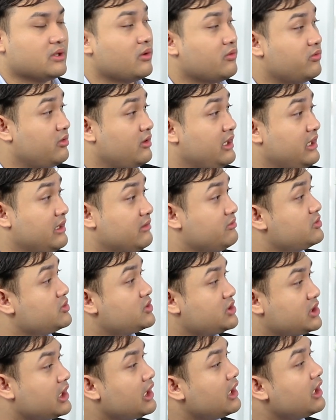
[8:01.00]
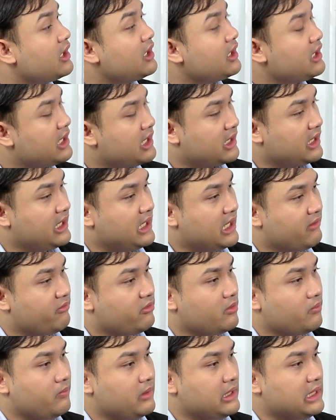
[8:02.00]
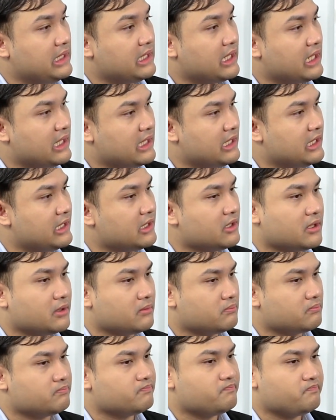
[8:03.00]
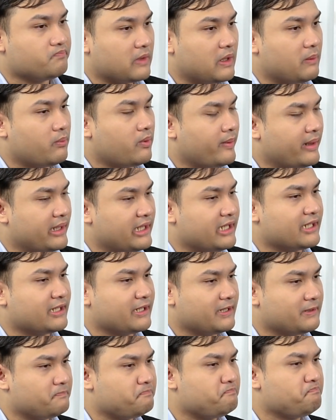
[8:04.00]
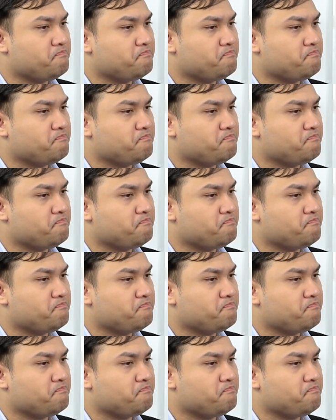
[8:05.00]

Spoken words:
hopefully in the future there will be a diplomatic